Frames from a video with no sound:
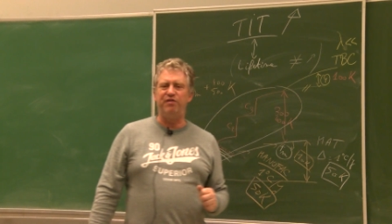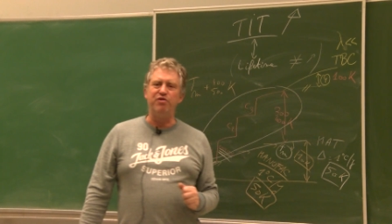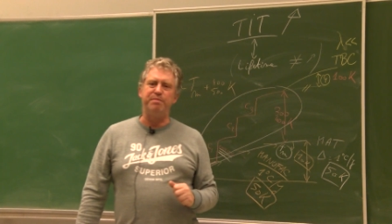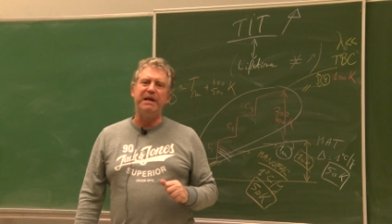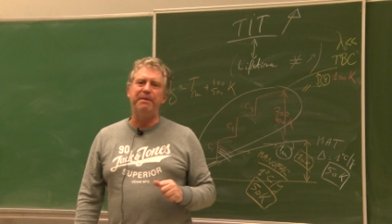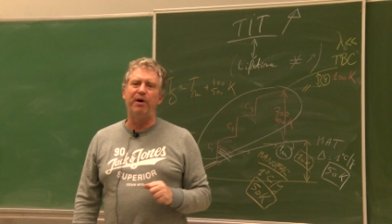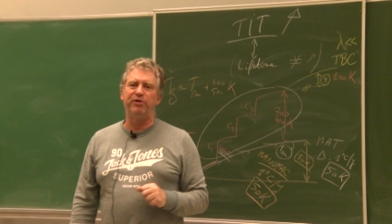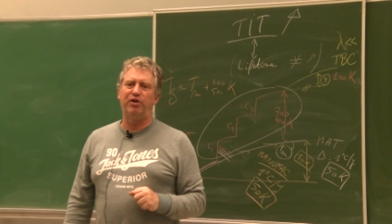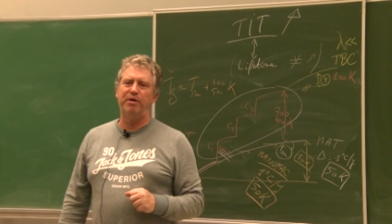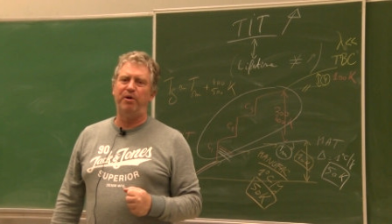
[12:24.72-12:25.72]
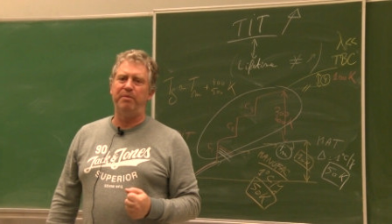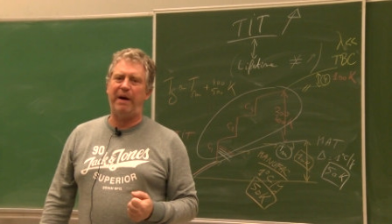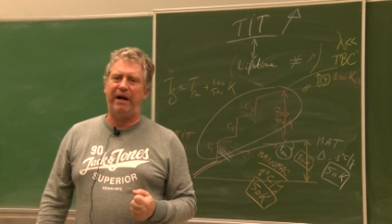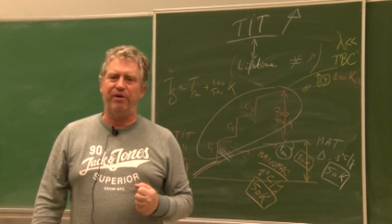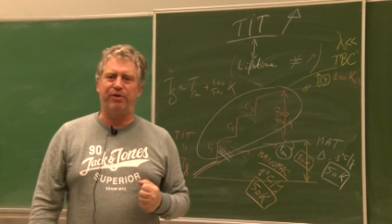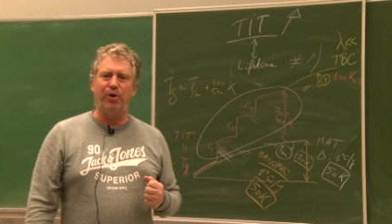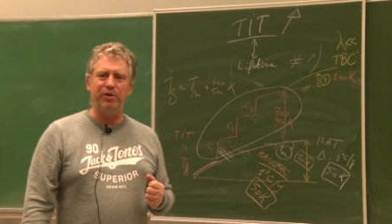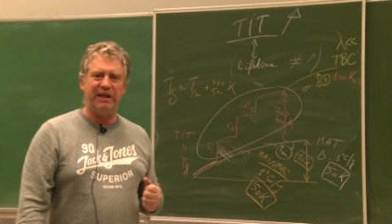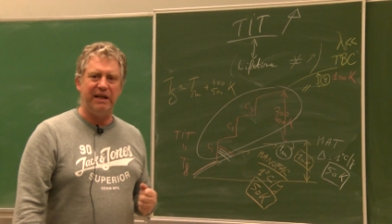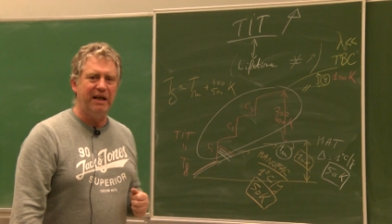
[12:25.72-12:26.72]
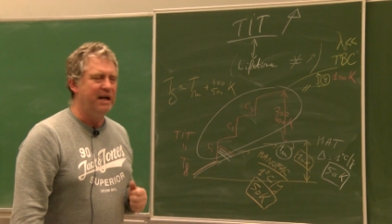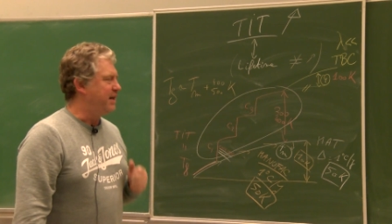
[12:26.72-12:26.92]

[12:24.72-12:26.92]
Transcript: to speak about thermal barrier coating.